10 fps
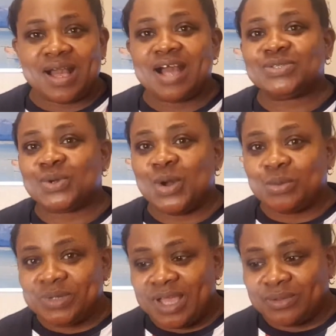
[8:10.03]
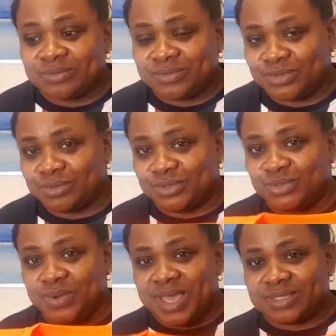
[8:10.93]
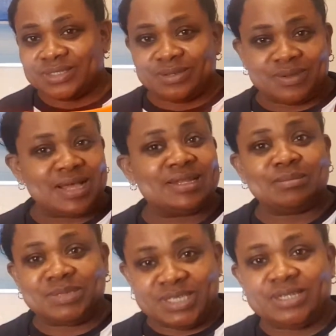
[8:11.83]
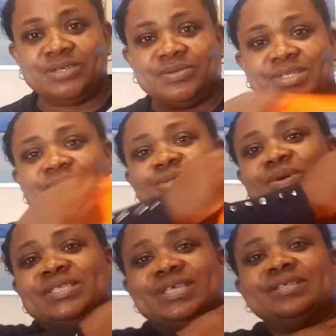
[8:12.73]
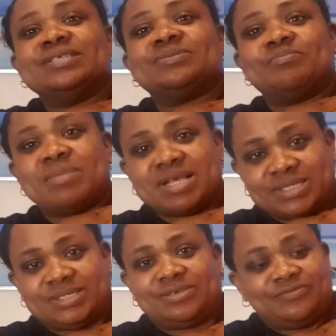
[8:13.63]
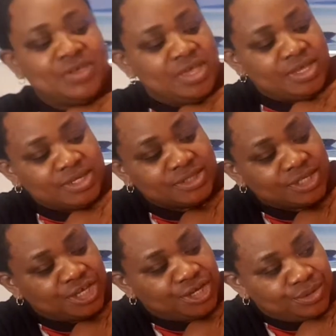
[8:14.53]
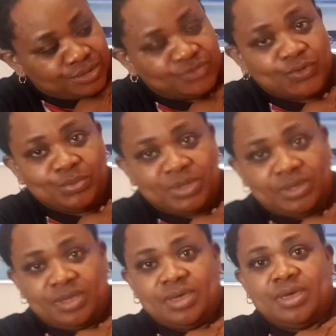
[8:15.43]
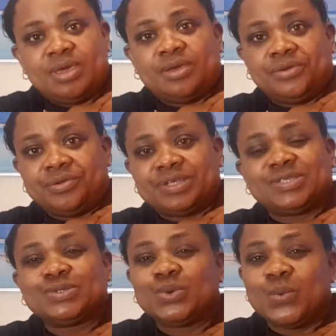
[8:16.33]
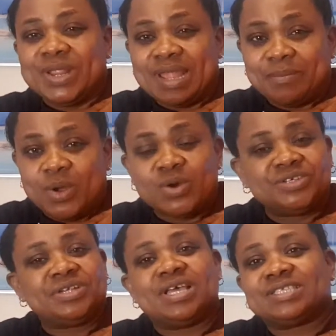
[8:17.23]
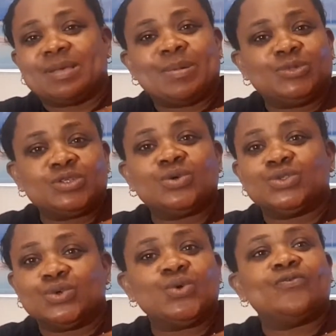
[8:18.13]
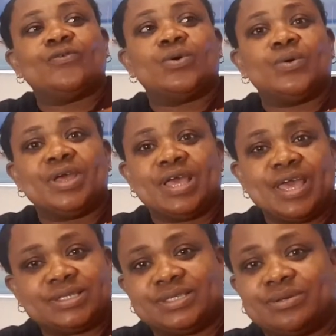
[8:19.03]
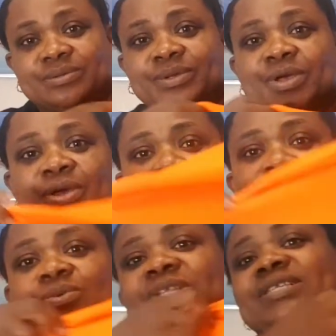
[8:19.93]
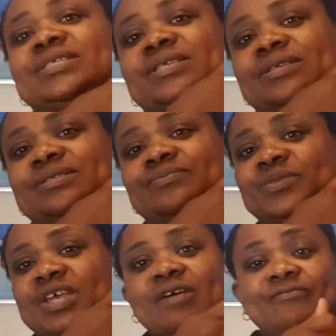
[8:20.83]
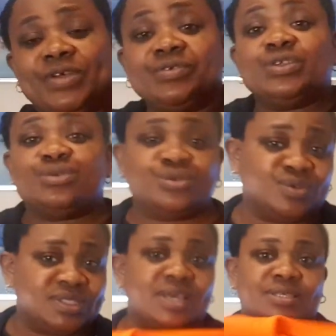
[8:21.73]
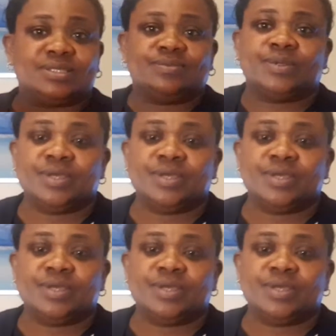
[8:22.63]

I had to come down to 2XL, and I'm telling you, this 2XL is massive. It's huge for me. You understand? So when I'm ordering next time, I'm just going to go for XL. So that is it. They are very true to size.